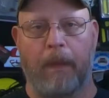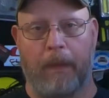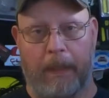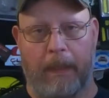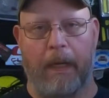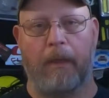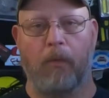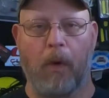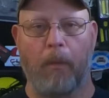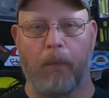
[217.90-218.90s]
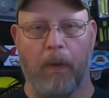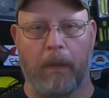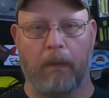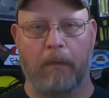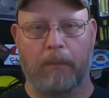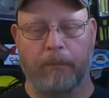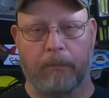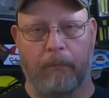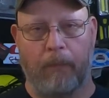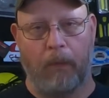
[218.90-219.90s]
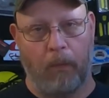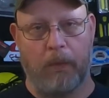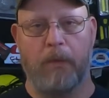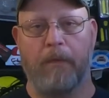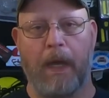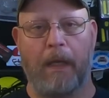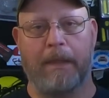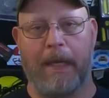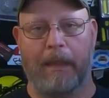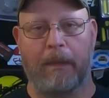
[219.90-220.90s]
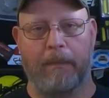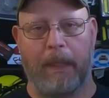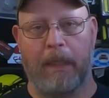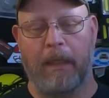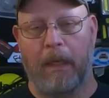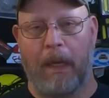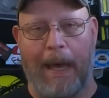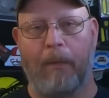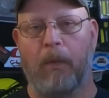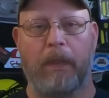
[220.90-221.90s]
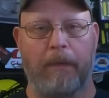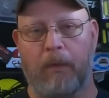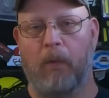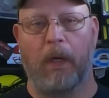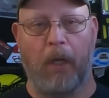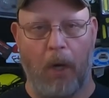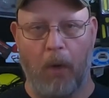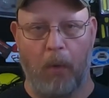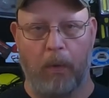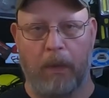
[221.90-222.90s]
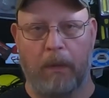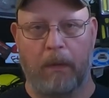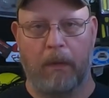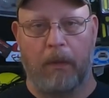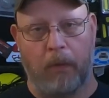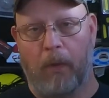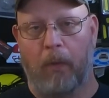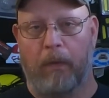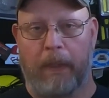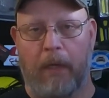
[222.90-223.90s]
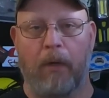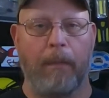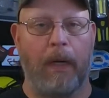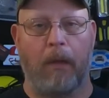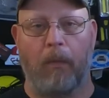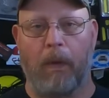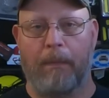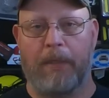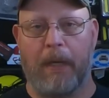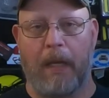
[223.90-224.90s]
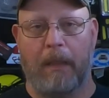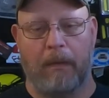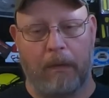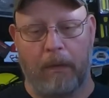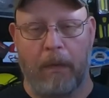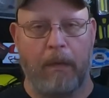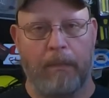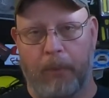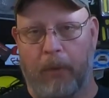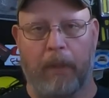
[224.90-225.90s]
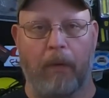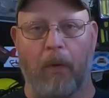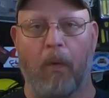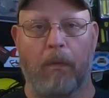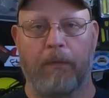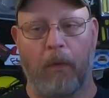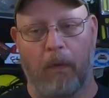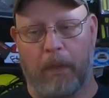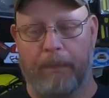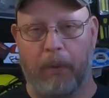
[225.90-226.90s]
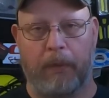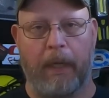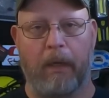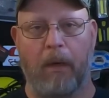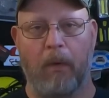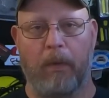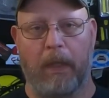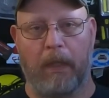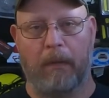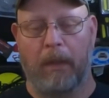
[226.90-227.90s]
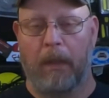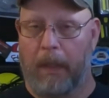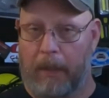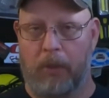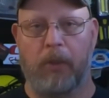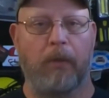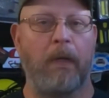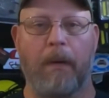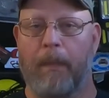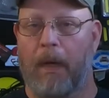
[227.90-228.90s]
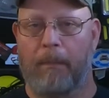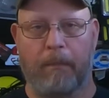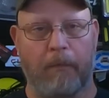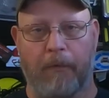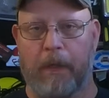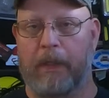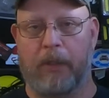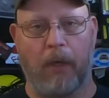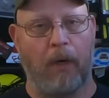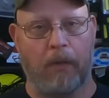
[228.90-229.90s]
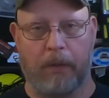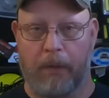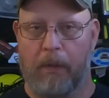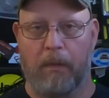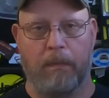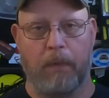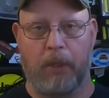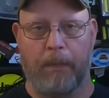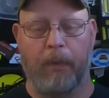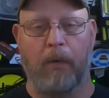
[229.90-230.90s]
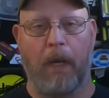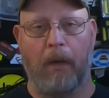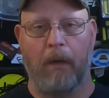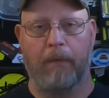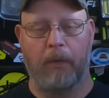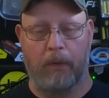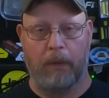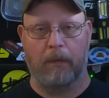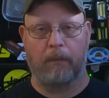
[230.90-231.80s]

The kinetic rope winner, once you've contacted me, I will give you a code you go to the Gear America website, put in an order for it, put that code in, and it should come up free of charge and they'll ship it right off to you.